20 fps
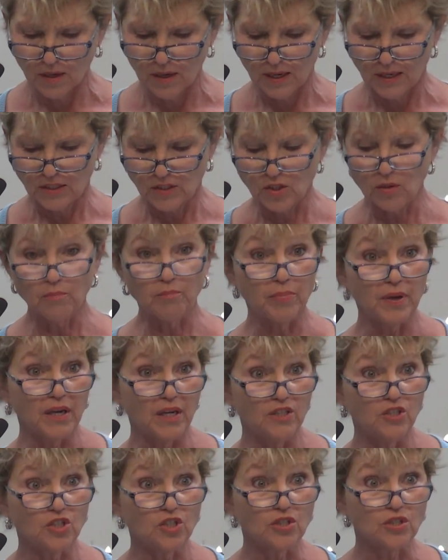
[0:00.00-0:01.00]
Some
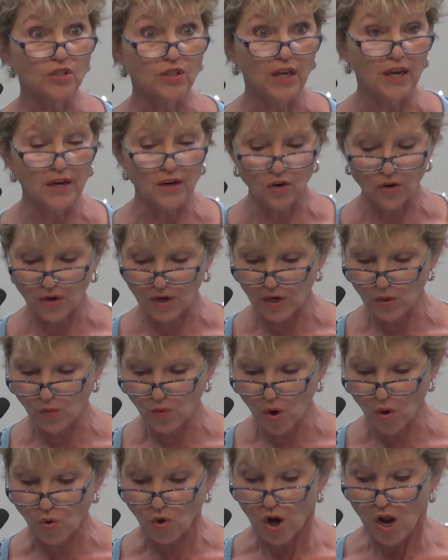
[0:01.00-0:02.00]
pages later, he
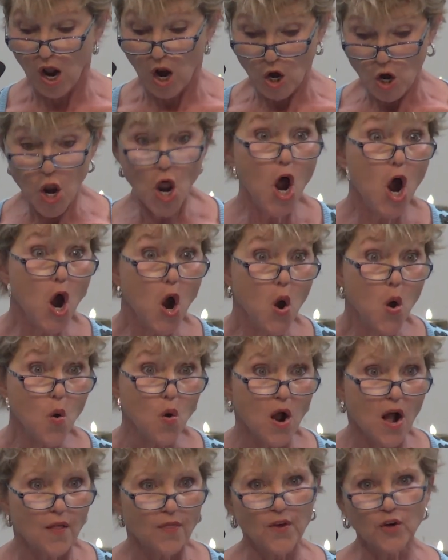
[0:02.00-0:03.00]
wrote,
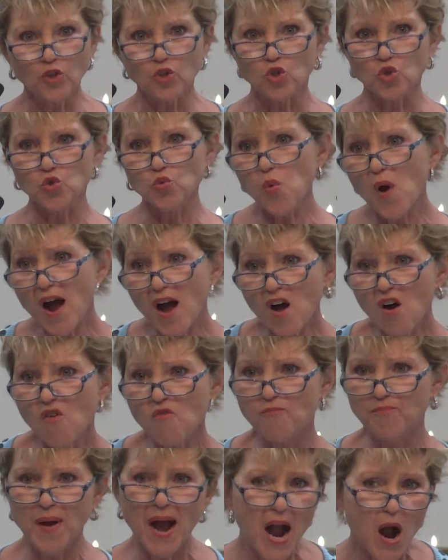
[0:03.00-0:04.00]
No, there's
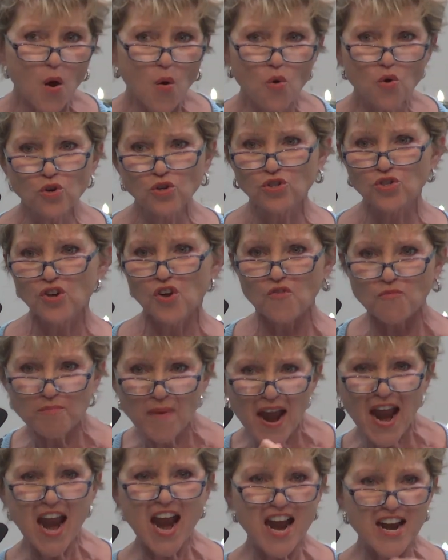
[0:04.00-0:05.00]
12 powers of
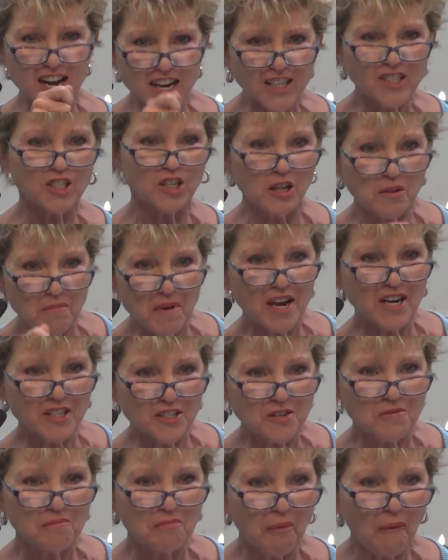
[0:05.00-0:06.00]
man,
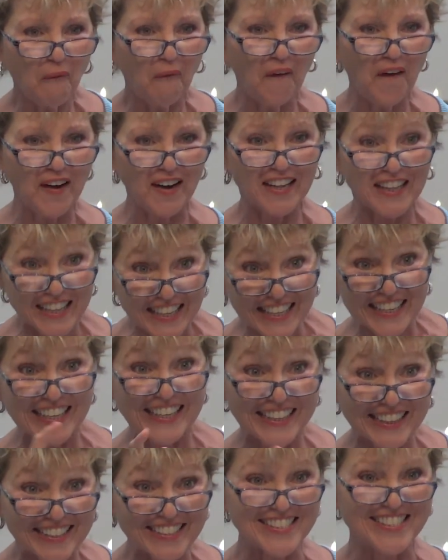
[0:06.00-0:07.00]
exclamation point. And then he
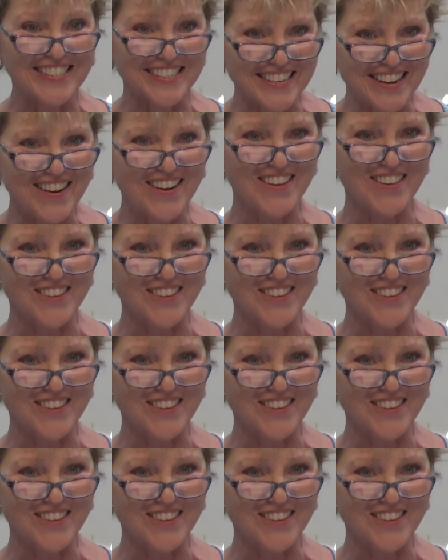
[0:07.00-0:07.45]
listed all the